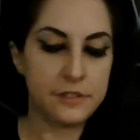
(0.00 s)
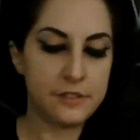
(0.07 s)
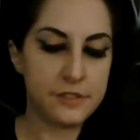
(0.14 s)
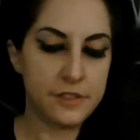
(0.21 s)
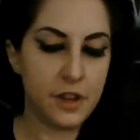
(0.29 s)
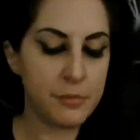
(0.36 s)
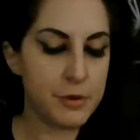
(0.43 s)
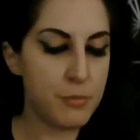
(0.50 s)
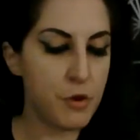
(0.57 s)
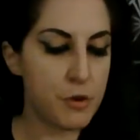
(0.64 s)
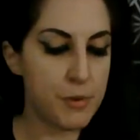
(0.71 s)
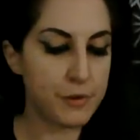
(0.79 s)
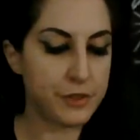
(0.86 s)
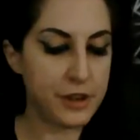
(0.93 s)
Tell me more
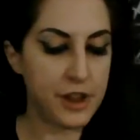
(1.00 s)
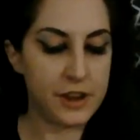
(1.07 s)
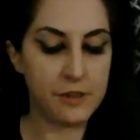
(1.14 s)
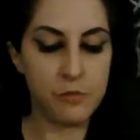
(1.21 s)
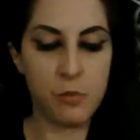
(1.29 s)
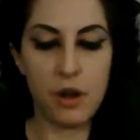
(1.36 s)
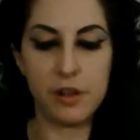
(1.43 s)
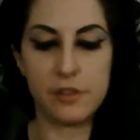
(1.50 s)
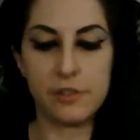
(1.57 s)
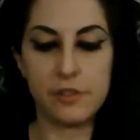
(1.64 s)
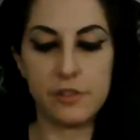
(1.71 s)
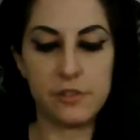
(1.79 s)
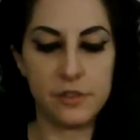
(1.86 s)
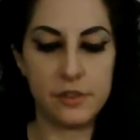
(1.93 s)
about the Nine of
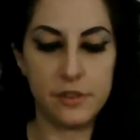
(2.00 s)
Wands.